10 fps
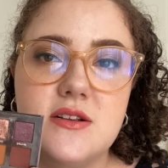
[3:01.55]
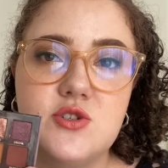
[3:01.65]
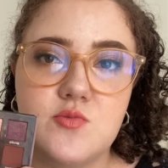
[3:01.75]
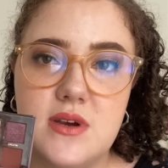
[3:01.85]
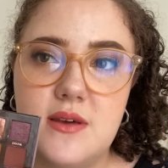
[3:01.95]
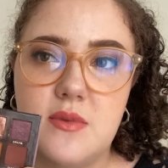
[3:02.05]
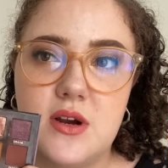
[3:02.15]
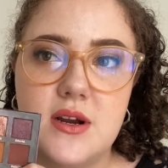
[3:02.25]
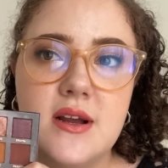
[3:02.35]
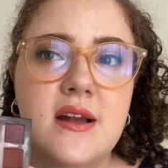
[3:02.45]

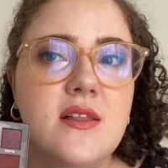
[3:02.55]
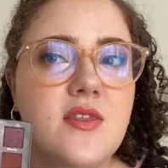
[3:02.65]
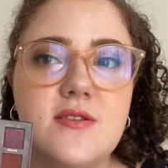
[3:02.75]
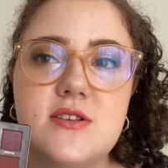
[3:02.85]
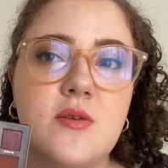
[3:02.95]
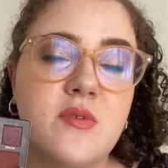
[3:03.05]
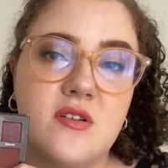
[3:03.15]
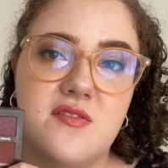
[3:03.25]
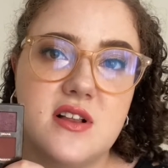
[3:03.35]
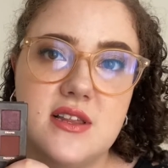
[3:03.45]
Dreamer. Those are
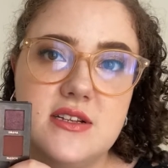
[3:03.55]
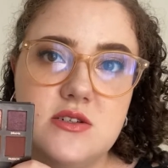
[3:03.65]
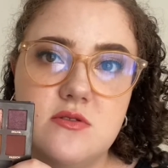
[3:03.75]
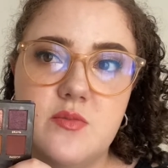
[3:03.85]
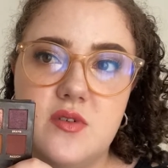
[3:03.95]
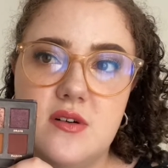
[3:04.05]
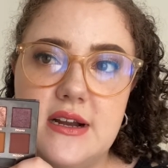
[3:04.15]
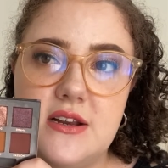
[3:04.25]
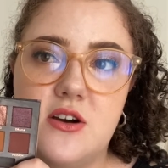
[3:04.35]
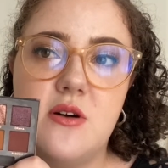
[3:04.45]
perfectly doable. I
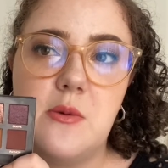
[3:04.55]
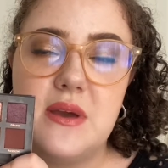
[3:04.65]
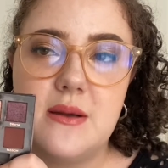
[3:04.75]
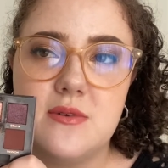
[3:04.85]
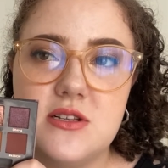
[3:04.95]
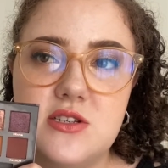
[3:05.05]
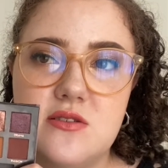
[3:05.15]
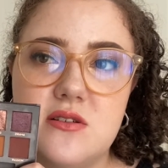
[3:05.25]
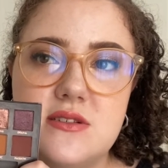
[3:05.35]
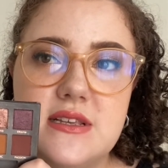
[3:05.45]
know I'll be able to do
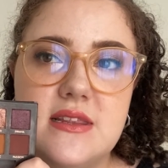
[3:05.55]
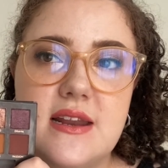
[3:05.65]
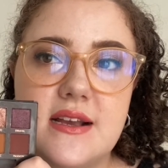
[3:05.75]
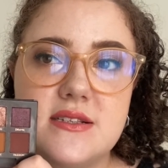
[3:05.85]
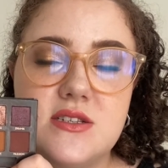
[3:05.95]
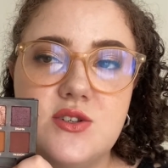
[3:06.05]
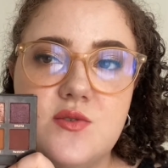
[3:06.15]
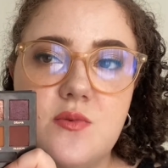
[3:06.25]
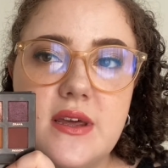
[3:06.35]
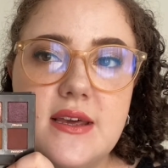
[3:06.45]
those in the next 2
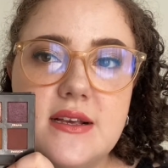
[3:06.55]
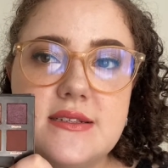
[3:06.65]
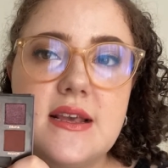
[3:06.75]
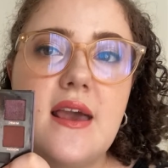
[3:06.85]
weeks.